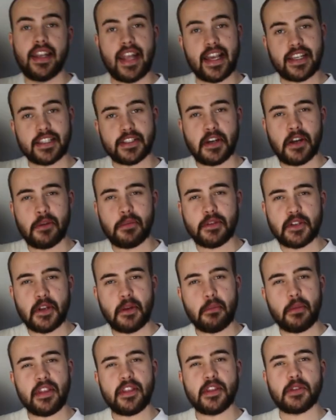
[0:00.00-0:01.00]
Next item is
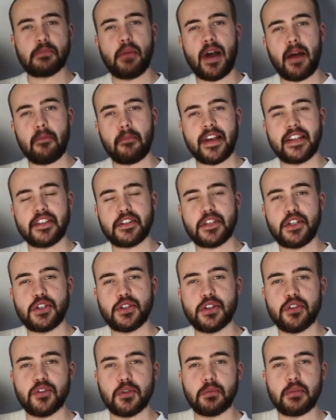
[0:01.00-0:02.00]
going to be this Batman
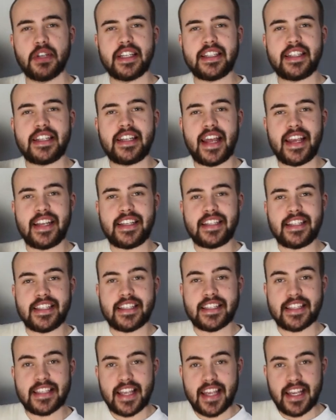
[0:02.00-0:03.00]
t-shirt from
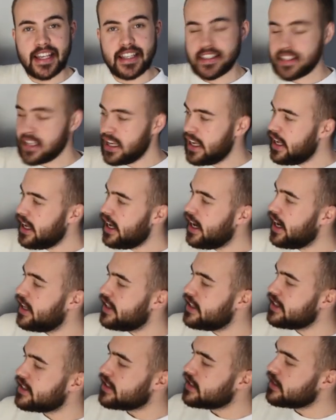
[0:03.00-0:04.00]
1986. Uh,
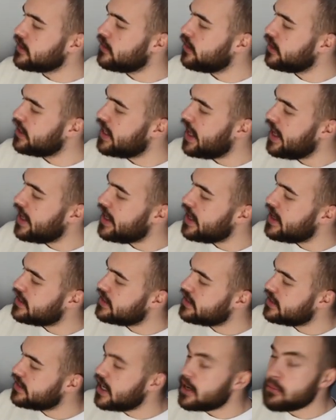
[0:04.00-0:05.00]
this is on a
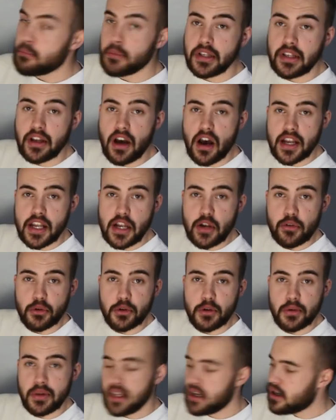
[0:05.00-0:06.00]
Stedman High
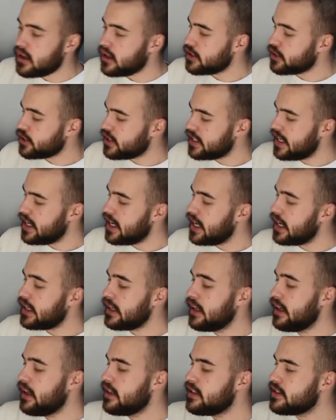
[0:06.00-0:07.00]
Crew large
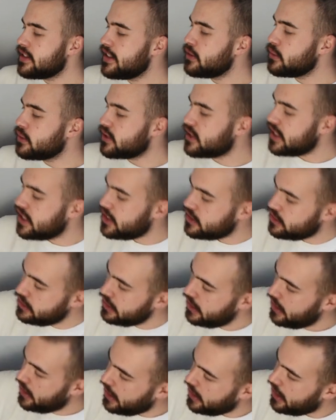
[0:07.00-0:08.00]
tag, single stitch,
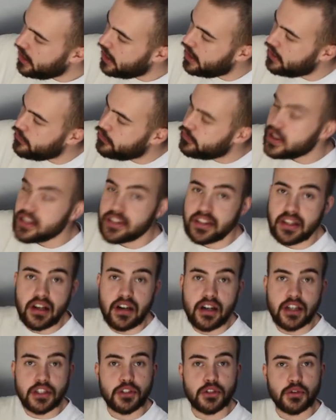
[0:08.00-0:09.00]
uh, fits
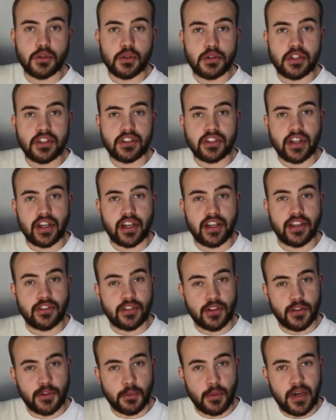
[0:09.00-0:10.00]
large, true to
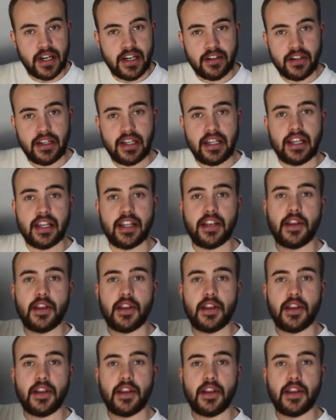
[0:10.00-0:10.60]
size as well.